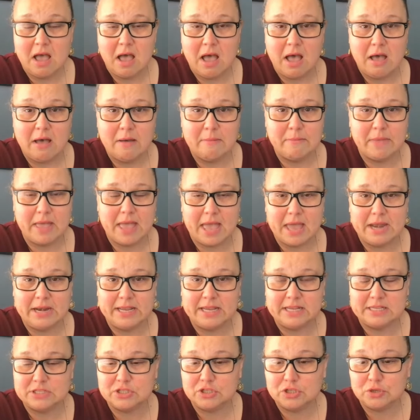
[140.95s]
Um, and
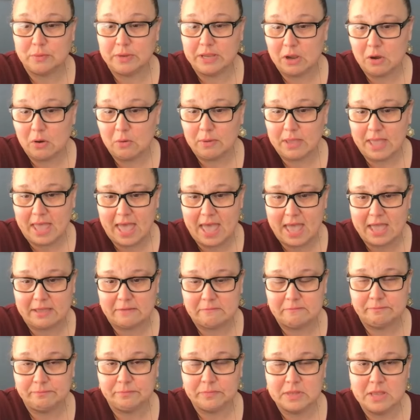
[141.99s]
he's doing
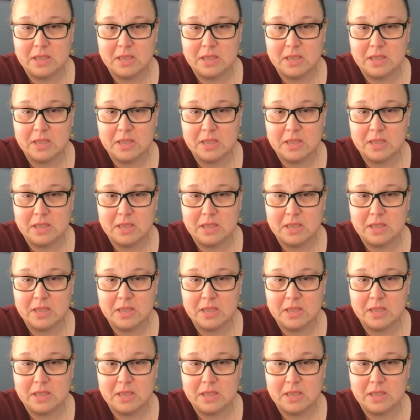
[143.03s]
okay.